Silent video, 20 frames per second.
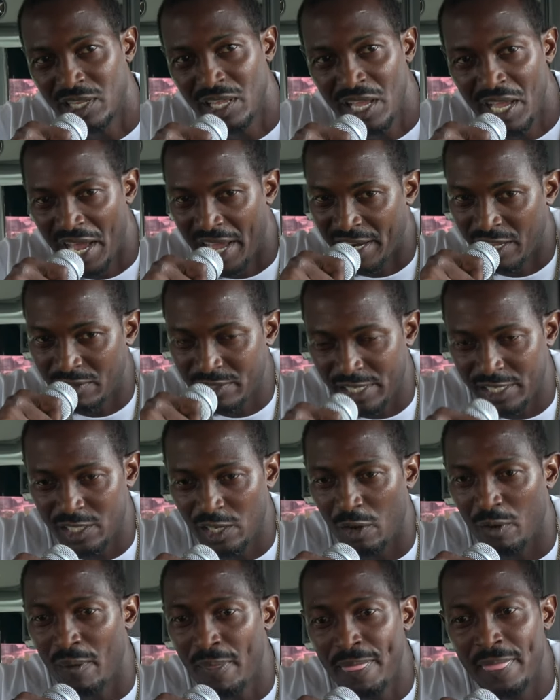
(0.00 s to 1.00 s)
And I was like,
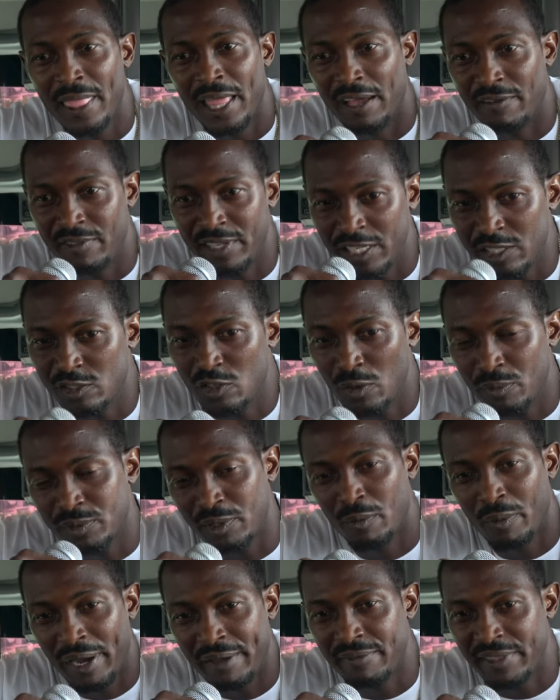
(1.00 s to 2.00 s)
yo, if these groups
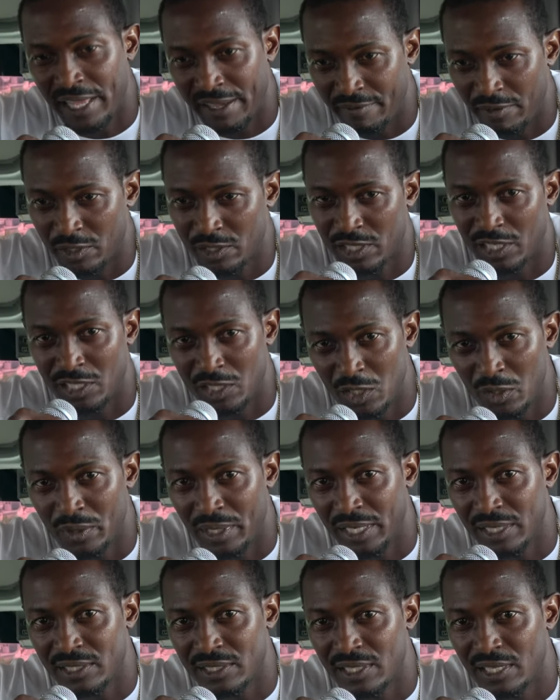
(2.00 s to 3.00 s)
of white devils could do
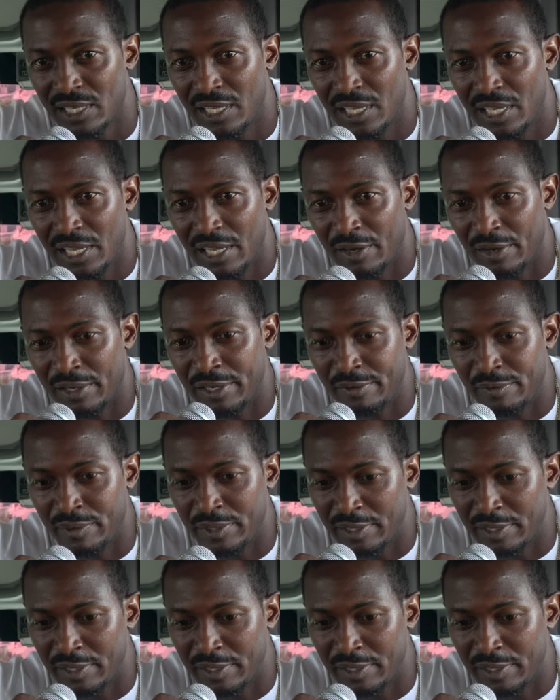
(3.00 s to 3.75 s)
this, you